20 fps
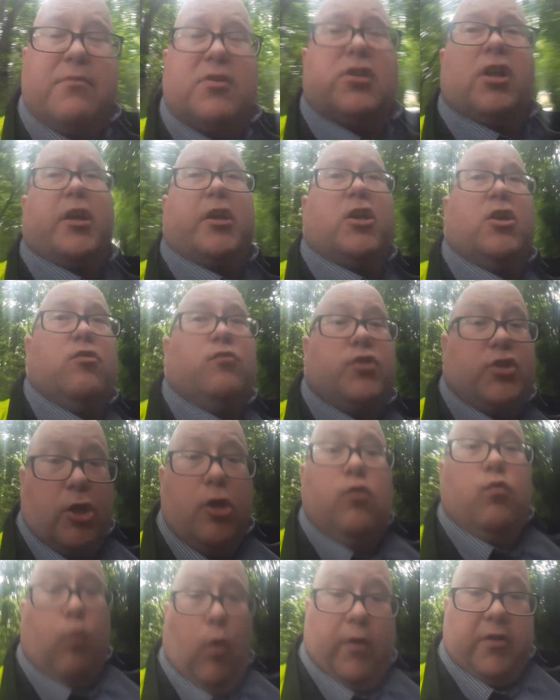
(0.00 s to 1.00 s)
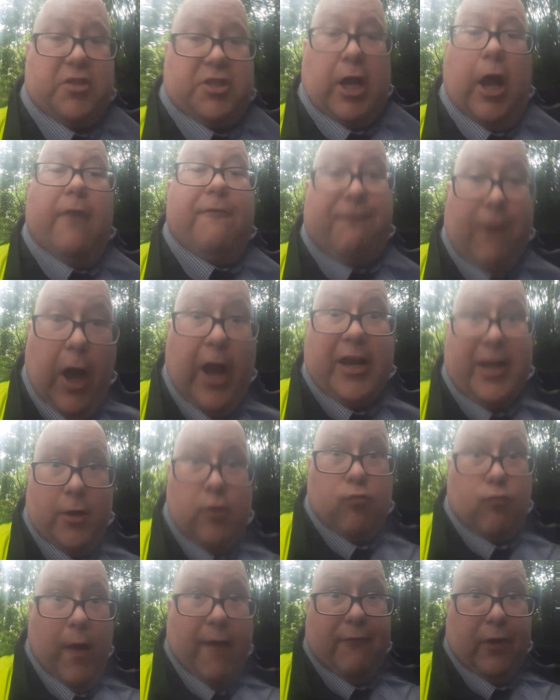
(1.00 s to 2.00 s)
like you do want a
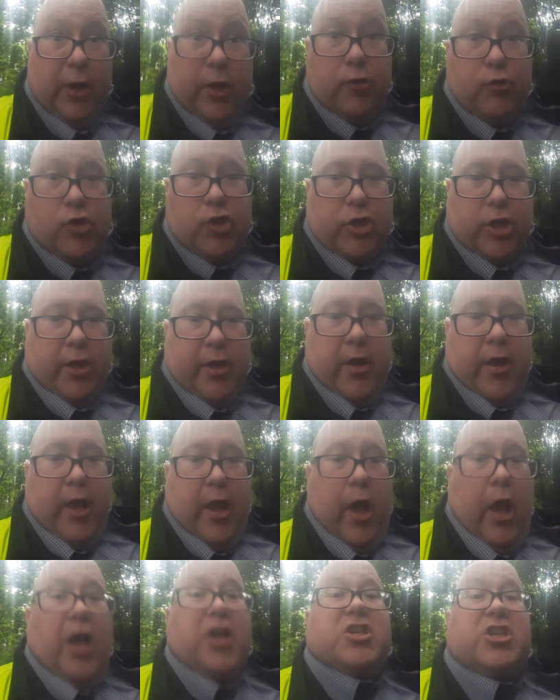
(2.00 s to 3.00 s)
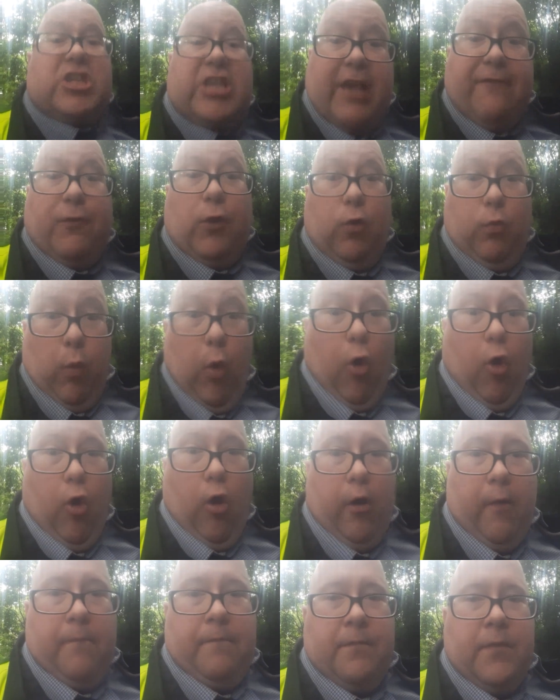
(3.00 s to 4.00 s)
violent revolution, a civil
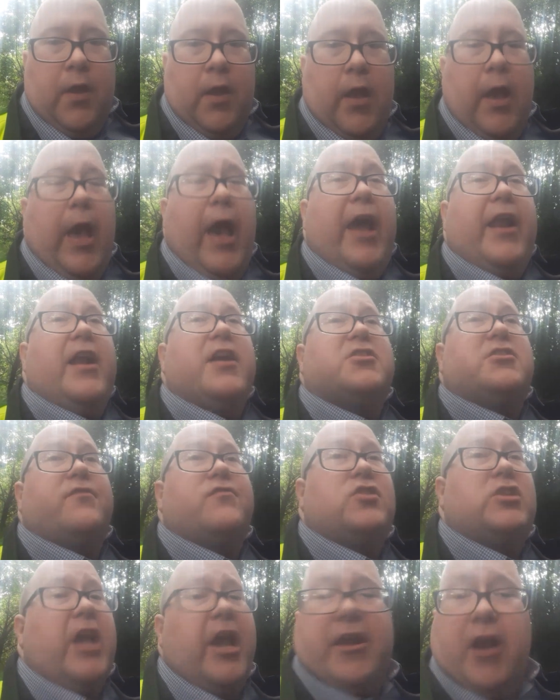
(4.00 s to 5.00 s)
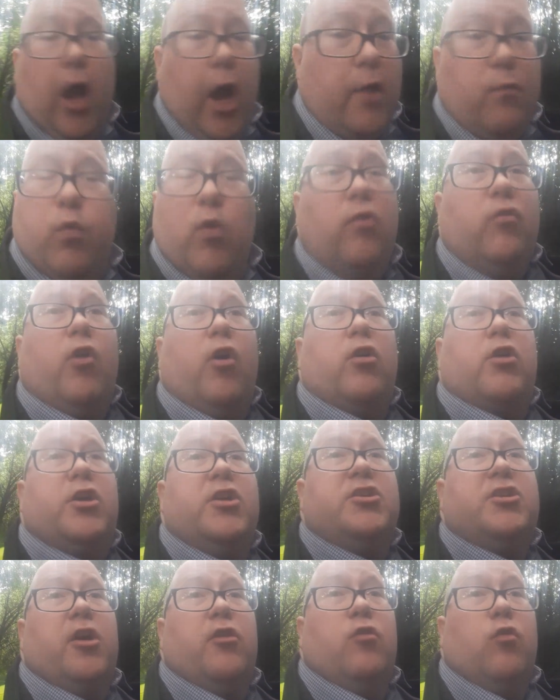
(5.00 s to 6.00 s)
war. And as I've said, I will not
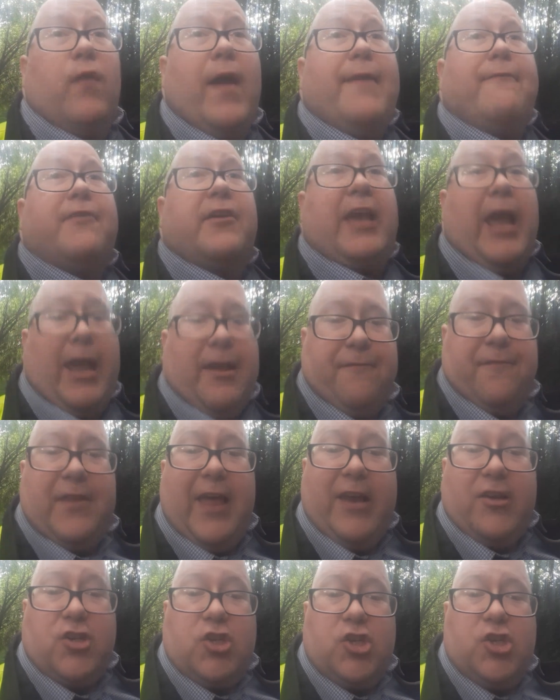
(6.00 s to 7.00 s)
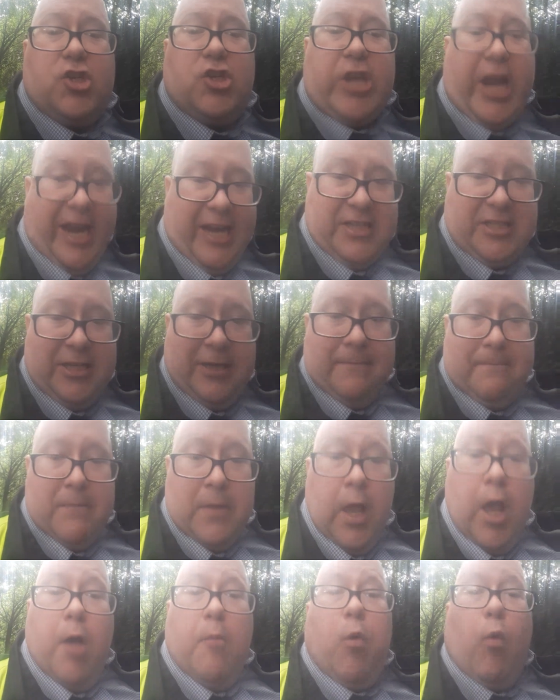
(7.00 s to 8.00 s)
condone or advocate for that shit.
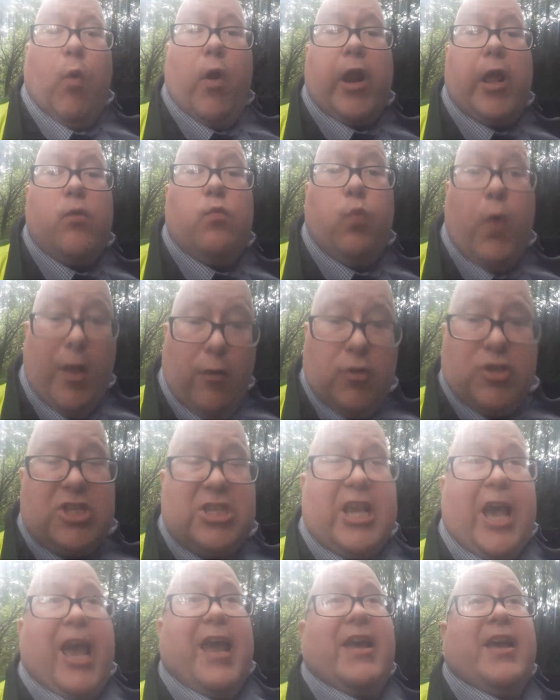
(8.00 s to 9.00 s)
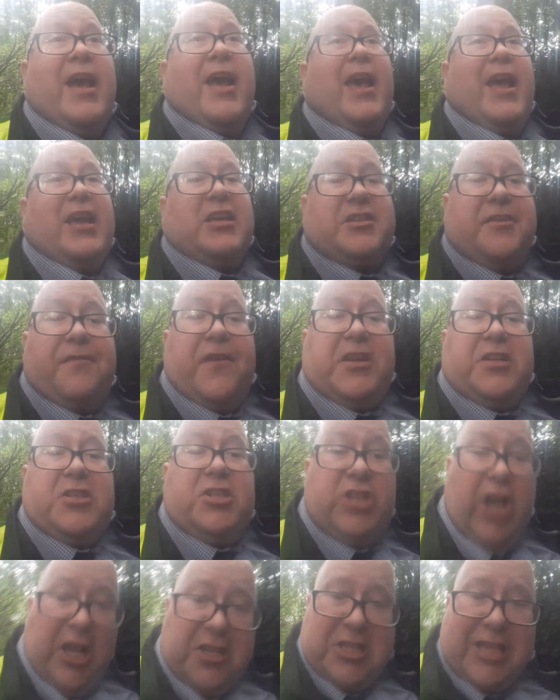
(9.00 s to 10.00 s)
But what I will say is if it
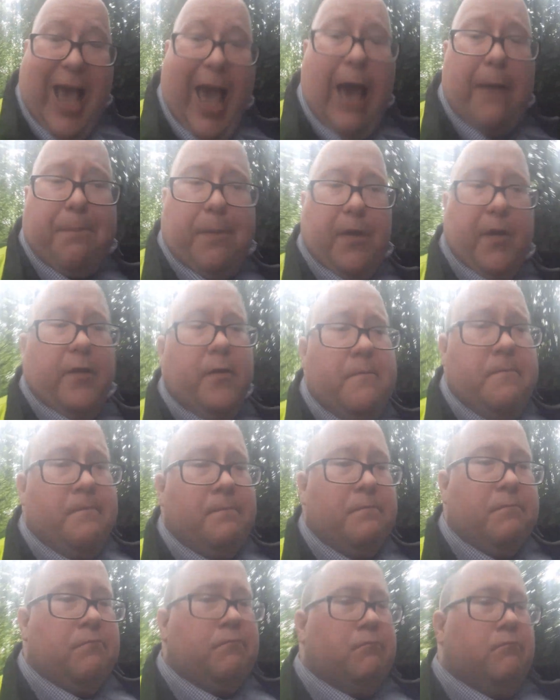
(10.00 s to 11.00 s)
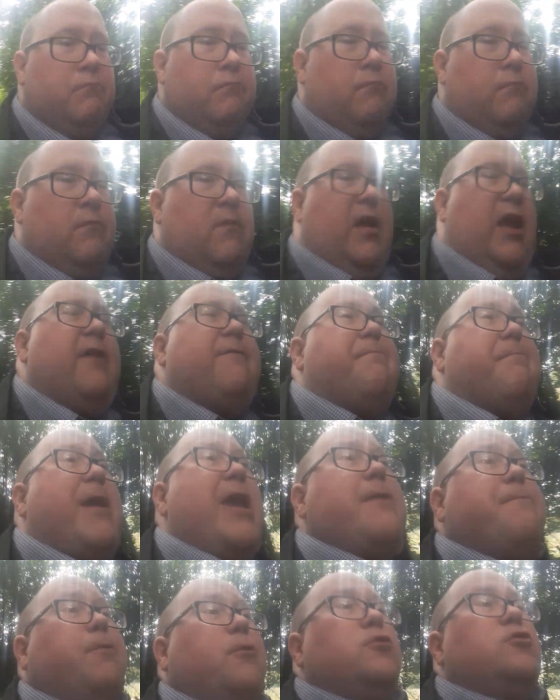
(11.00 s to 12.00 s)
does happen, if
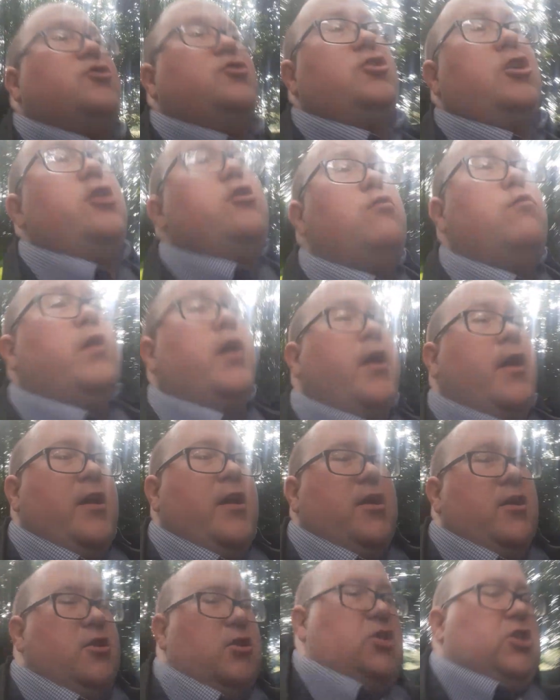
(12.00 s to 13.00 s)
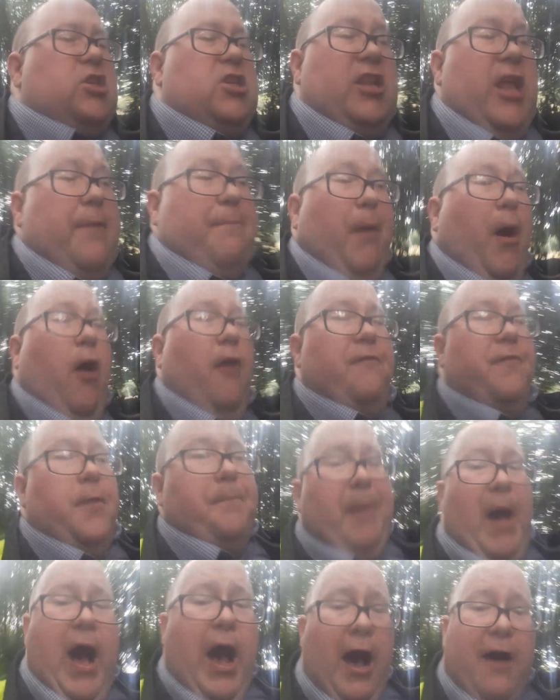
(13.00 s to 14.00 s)
people do slip off the
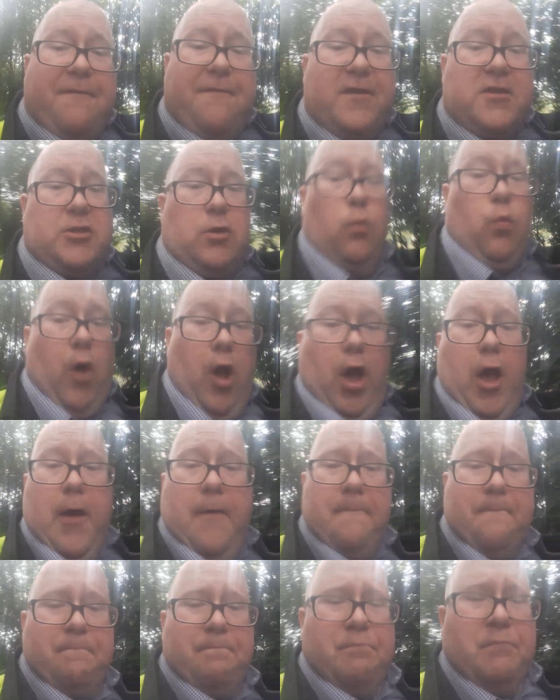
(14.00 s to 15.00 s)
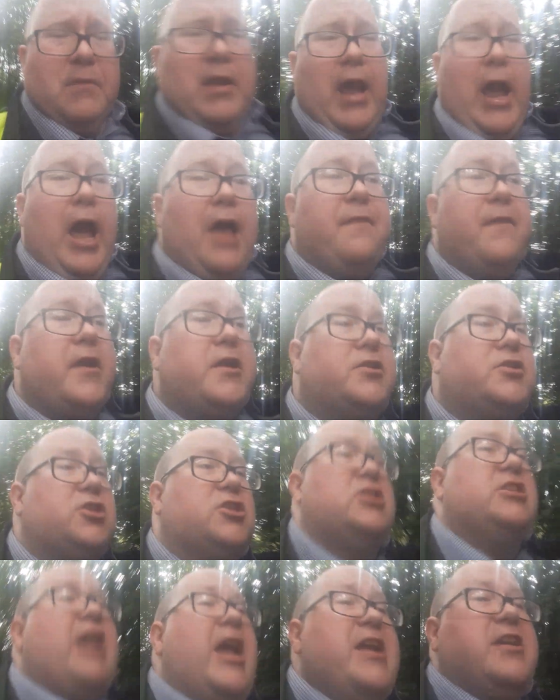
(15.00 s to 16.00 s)
path, as it were, and they
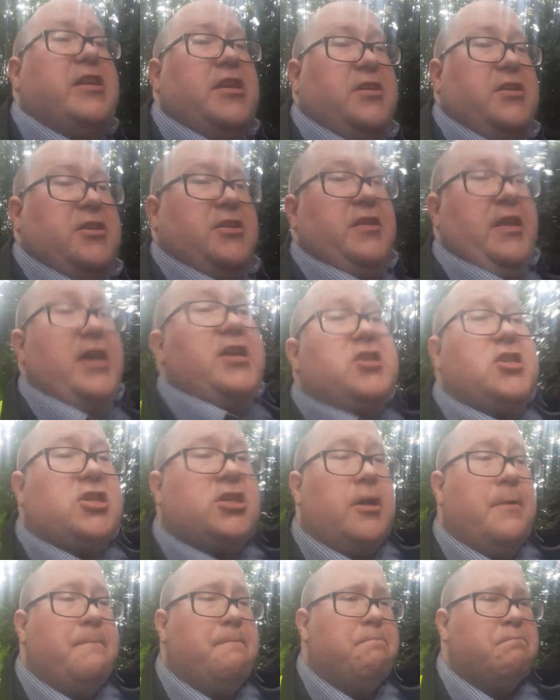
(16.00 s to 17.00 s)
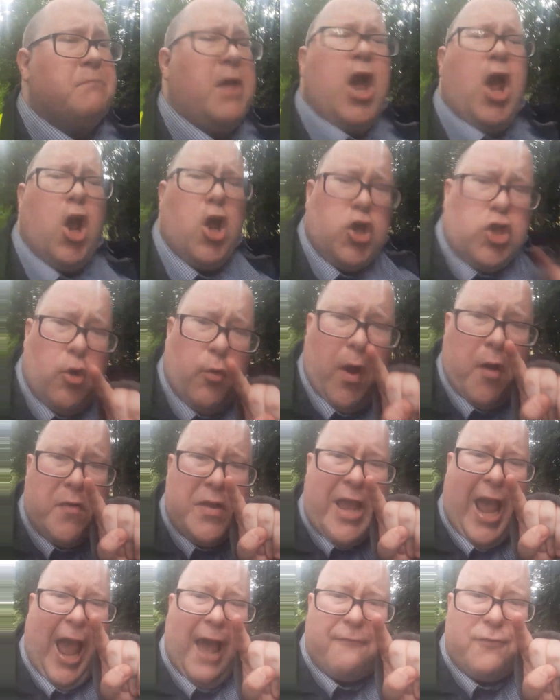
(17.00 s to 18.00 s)
descend into this, you only
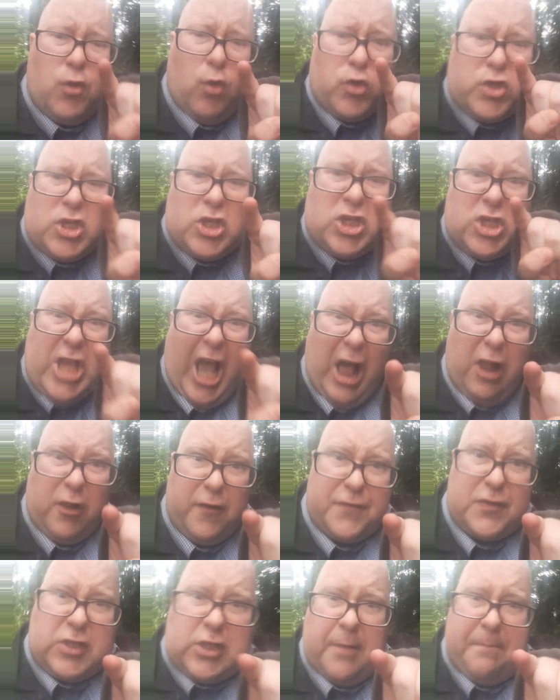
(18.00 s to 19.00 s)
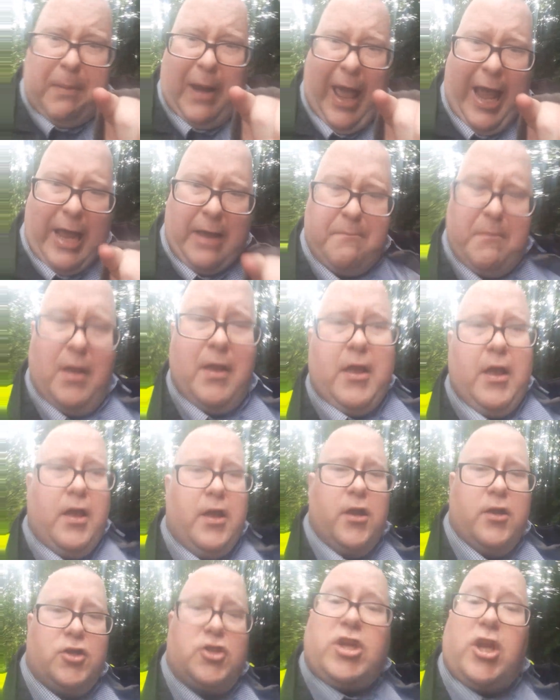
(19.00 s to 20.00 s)
have yourselves to blame,
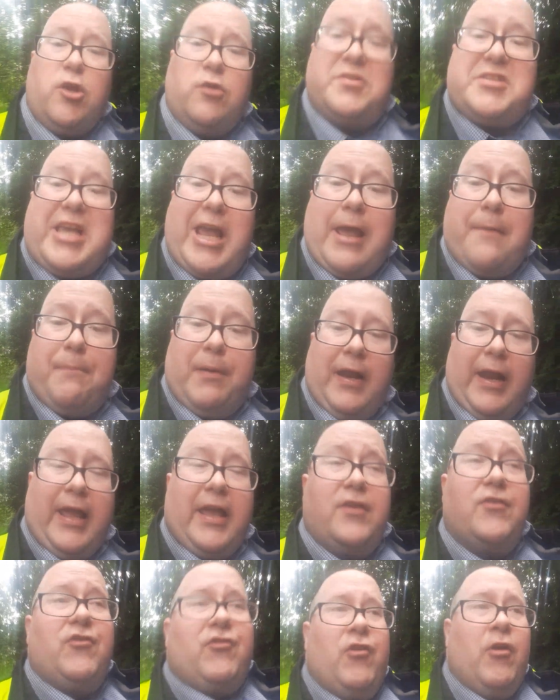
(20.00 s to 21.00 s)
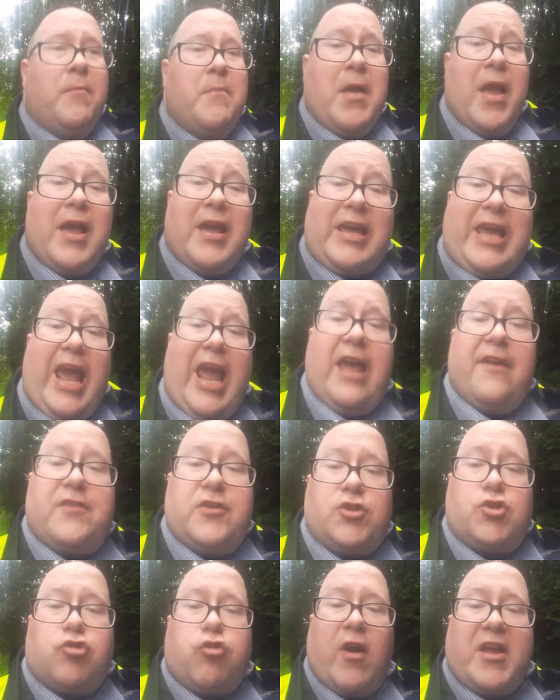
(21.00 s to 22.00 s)
two-tier police, Keir the
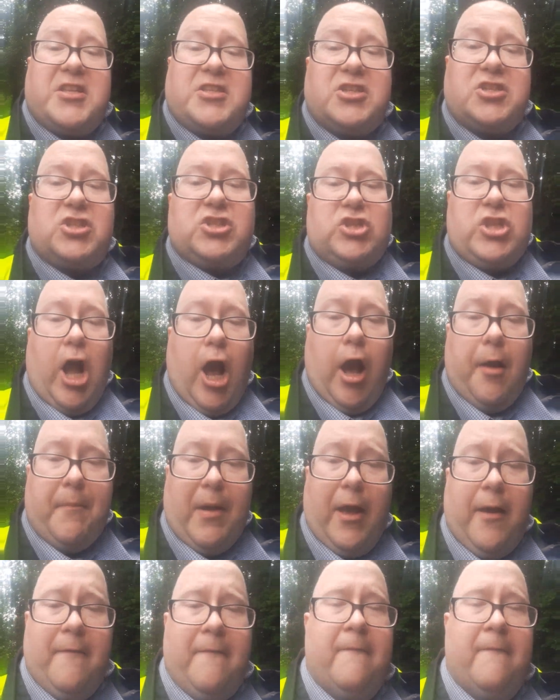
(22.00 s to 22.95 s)
traitor Starmer.